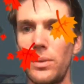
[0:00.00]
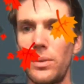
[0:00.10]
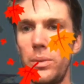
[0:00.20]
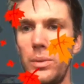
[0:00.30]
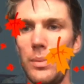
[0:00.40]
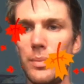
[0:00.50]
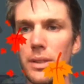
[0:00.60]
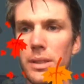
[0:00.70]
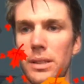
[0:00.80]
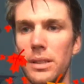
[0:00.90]
Whoops.
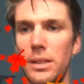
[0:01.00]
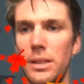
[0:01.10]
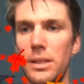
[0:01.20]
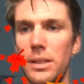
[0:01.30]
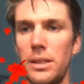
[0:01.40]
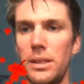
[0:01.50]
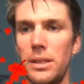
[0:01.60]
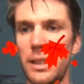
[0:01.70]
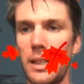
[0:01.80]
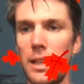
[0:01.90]
So I
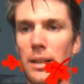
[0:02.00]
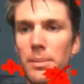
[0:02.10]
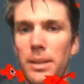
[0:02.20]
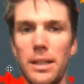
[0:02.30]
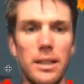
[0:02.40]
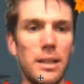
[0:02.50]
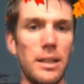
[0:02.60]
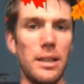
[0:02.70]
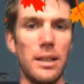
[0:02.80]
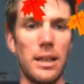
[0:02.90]
can end up here.
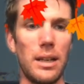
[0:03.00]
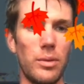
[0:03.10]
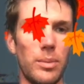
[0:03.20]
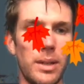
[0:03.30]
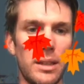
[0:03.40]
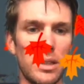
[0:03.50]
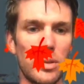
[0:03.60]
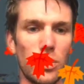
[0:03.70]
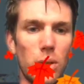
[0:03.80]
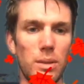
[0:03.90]
And we'll make this
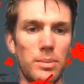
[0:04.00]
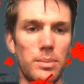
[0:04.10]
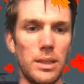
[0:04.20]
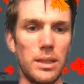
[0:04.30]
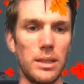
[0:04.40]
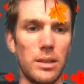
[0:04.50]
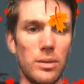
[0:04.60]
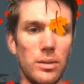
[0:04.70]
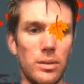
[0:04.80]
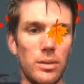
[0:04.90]
one be
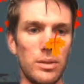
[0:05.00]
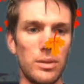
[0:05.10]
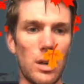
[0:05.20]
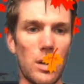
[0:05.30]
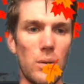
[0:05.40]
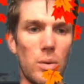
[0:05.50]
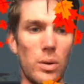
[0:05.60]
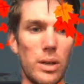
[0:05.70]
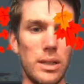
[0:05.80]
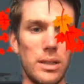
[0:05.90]
those
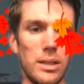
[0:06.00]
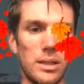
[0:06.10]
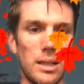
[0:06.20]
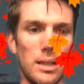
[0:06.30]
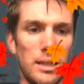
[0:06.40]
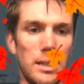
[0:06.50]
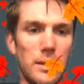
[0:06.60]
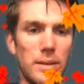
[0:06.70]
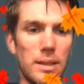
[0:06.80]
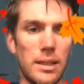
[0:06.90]
orange
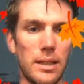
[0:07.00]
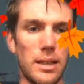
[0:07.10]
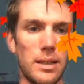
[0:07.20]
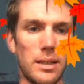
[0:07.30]
leaves. Here they are.